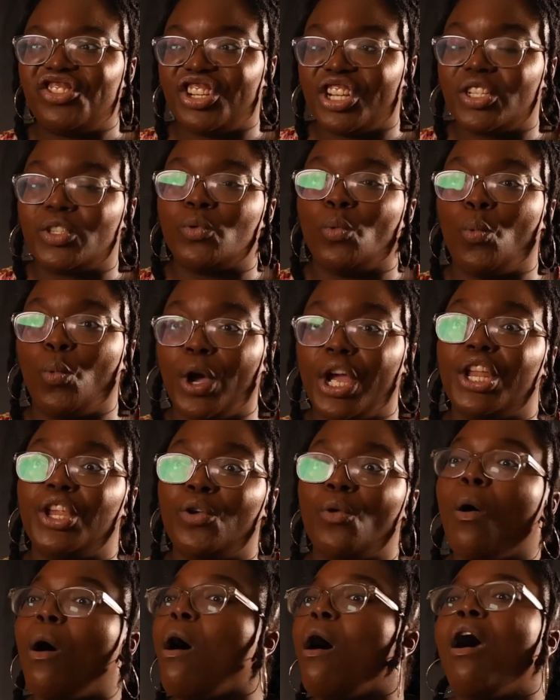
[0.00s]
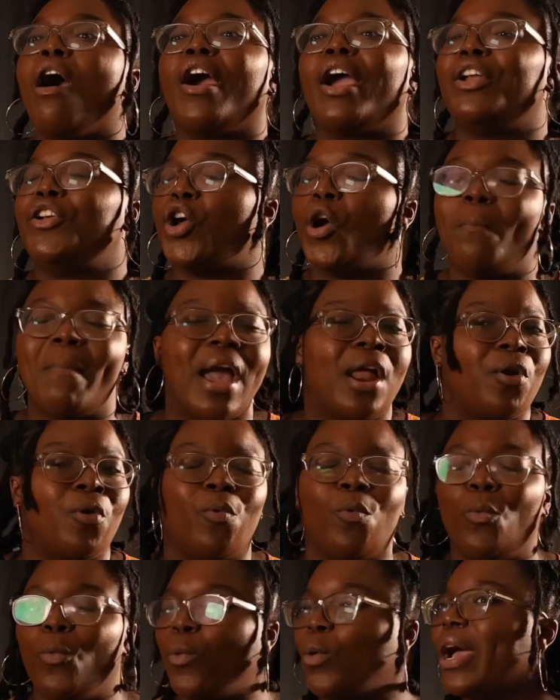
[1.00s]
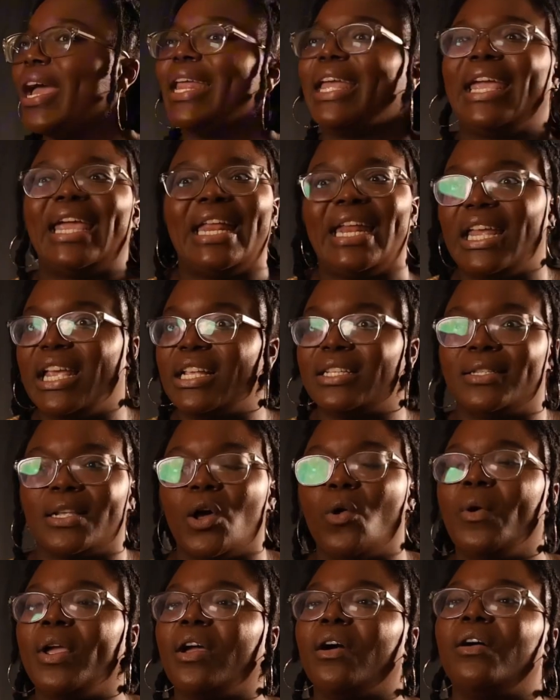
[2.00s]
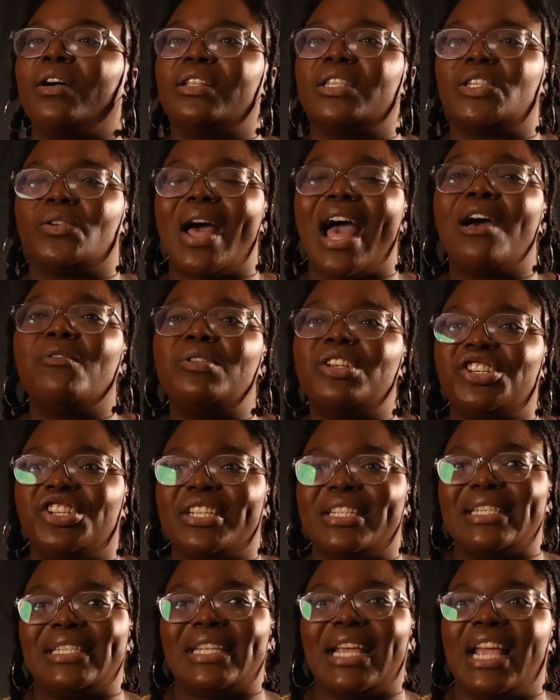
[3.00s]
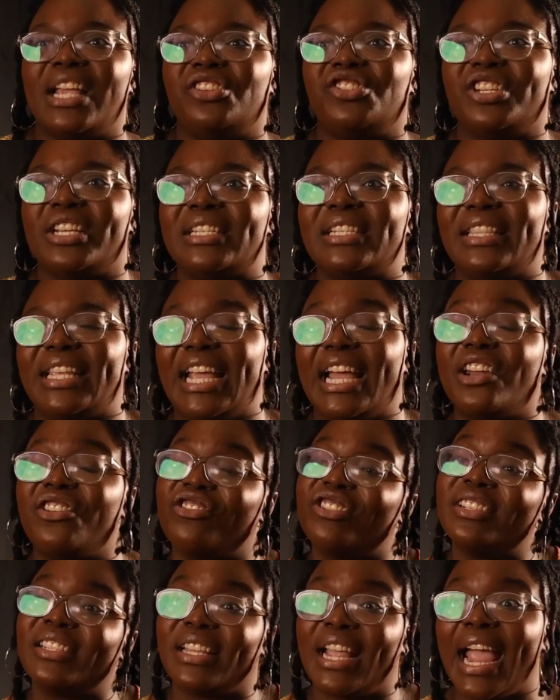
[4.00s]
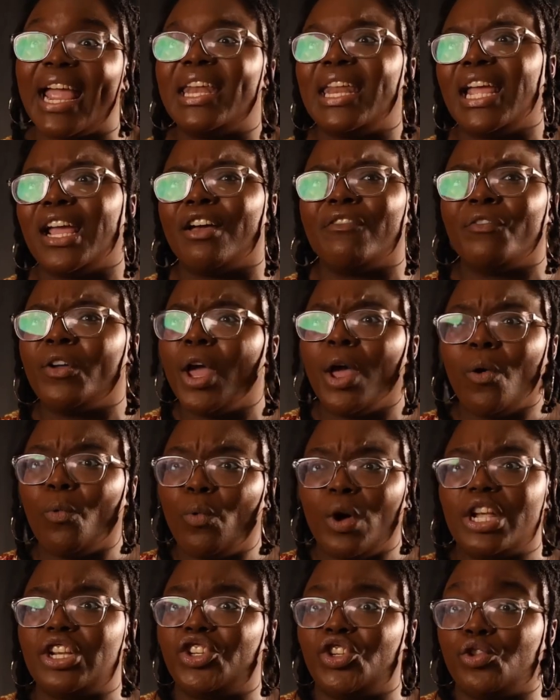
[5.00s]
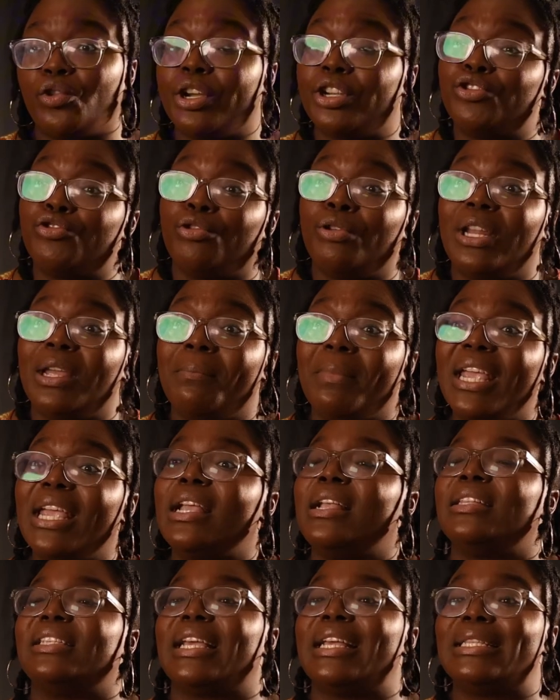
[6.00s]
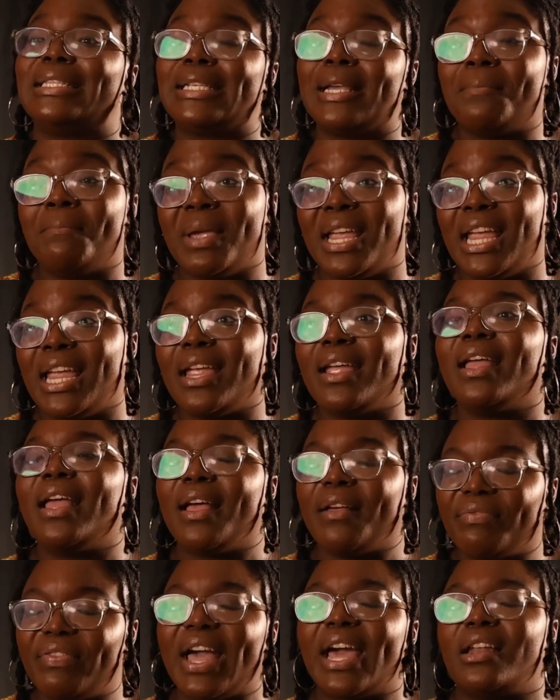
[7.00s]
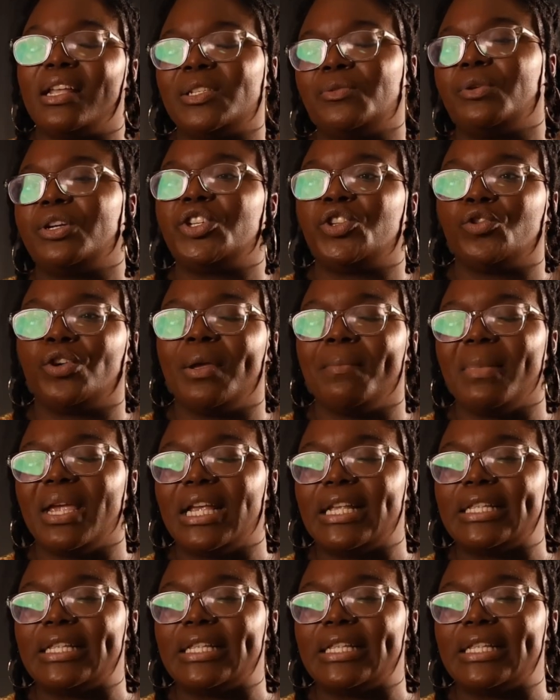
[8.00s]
just what you are, no matter what it is going on. So I would just say just the understanding of what joy truly means. And to me, that is what joy